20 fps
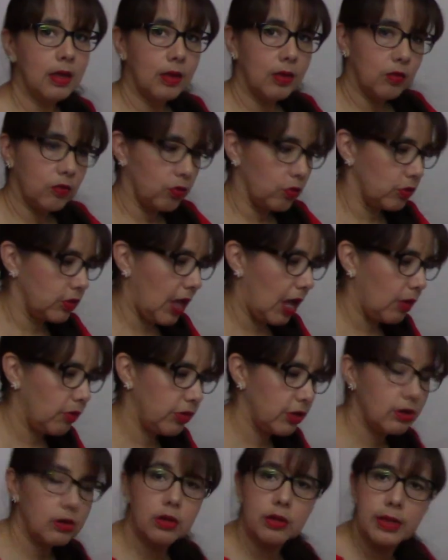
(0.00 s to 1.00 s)
So now they
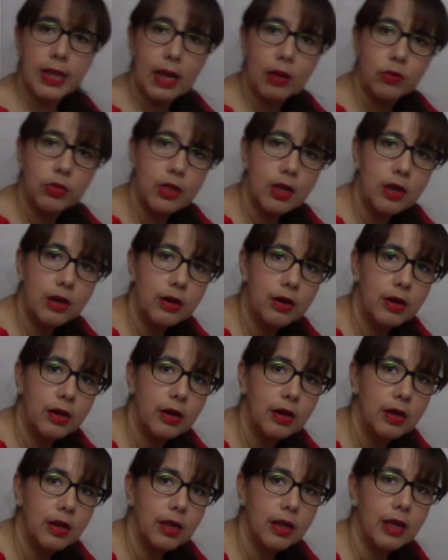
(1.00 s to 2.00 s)
are down there,
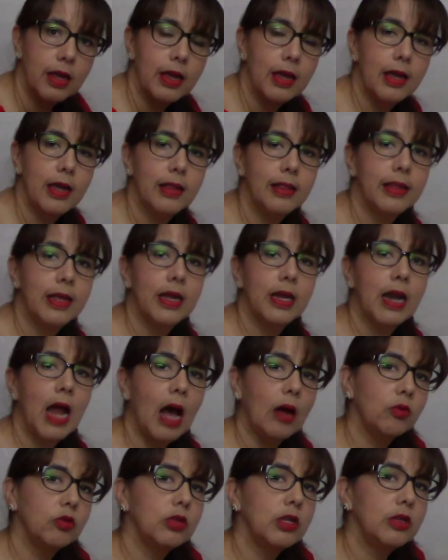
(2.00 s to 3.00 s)
and then how
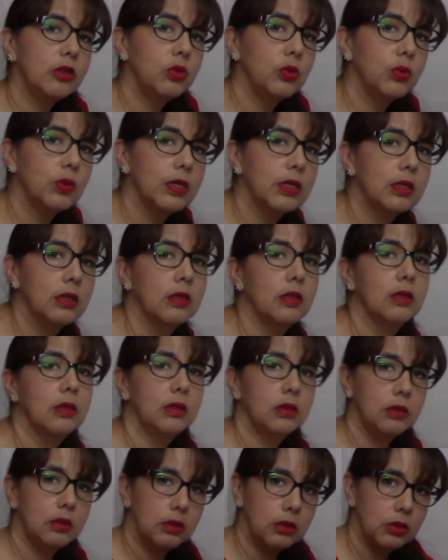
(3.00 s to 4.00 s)
do they do it
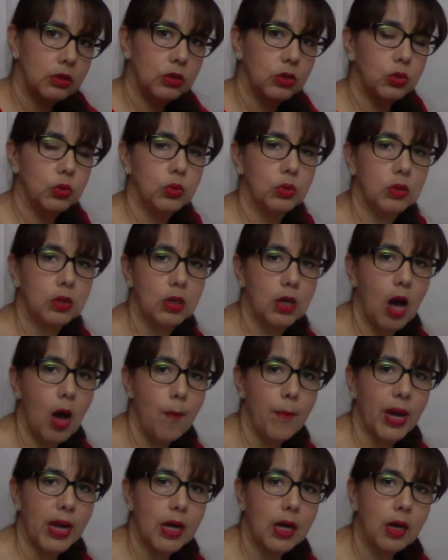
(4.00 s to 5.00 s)
to come
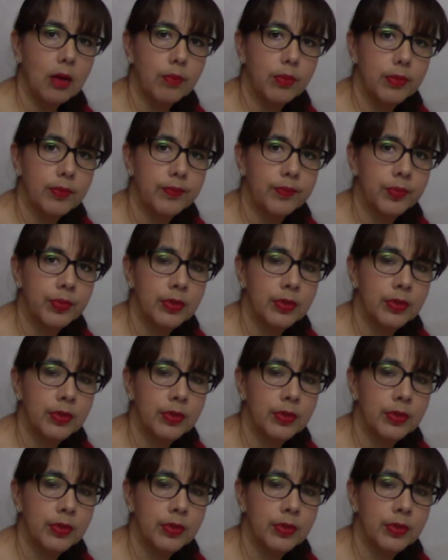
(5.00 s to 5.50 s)
back up?